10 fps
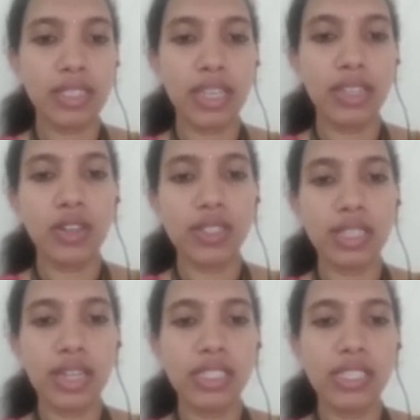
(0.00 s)
Then
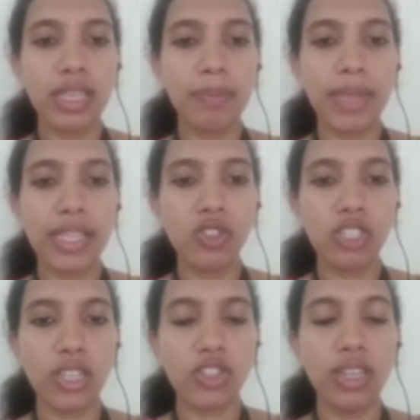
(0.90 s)
there is a base
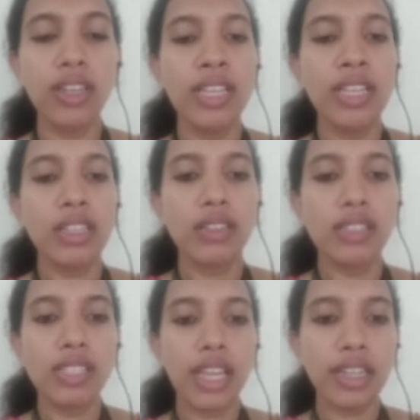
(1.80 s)
station.
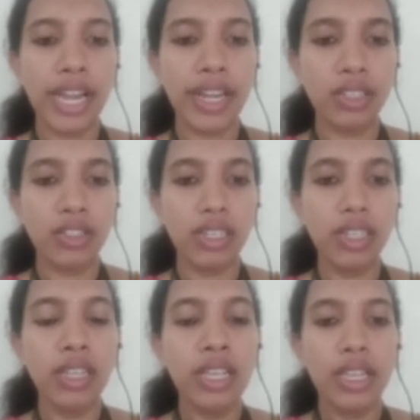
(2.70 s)
These are
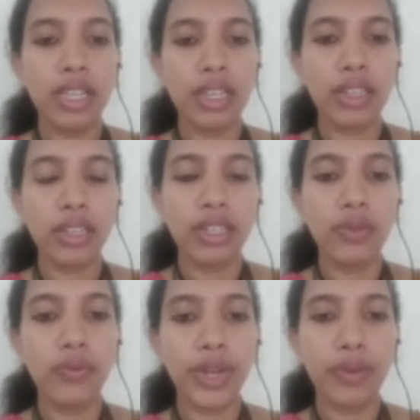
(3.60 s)
connected in
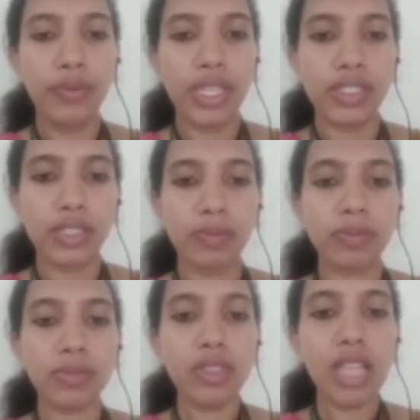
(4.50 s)
different ways,
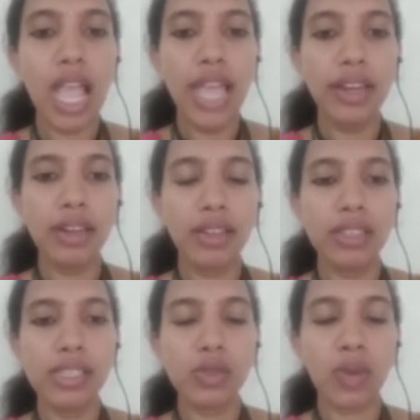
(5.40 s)
and
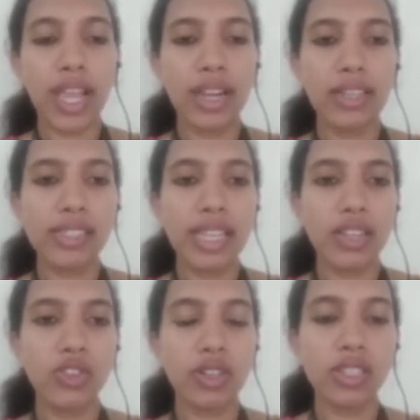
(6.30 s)
this wireless
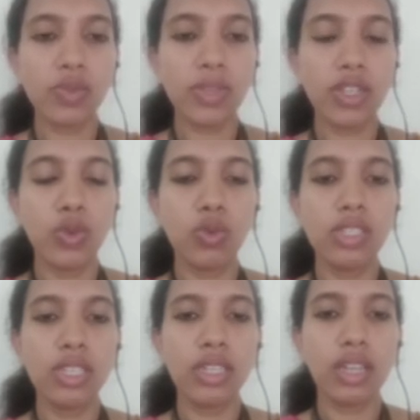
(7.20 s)
sensor is we
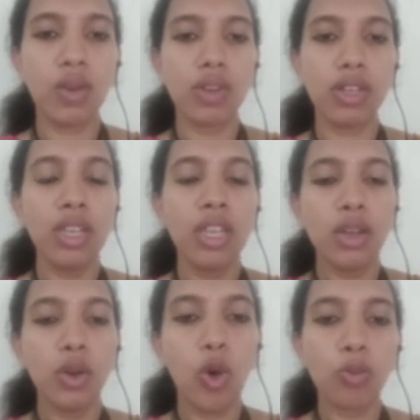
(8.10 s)
use in our
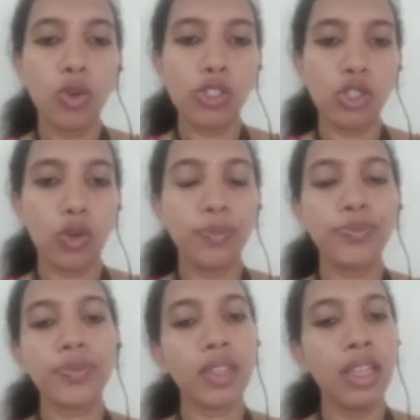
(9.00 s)
home also.
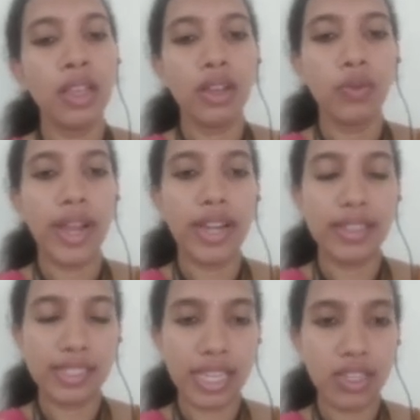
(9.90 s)

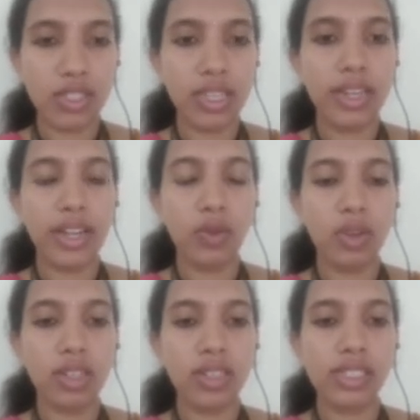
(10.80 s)
Wireless sensor
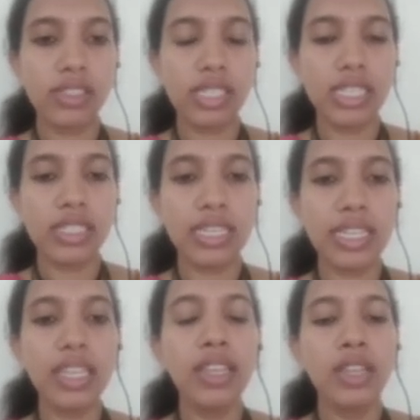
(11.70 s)
network is
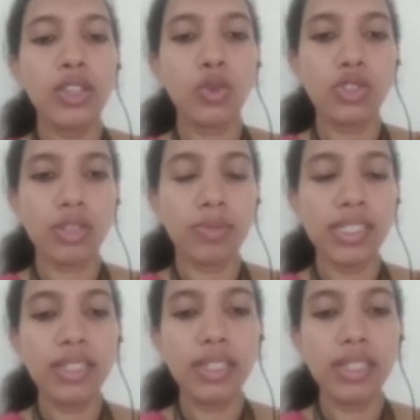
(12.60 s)
easily usable.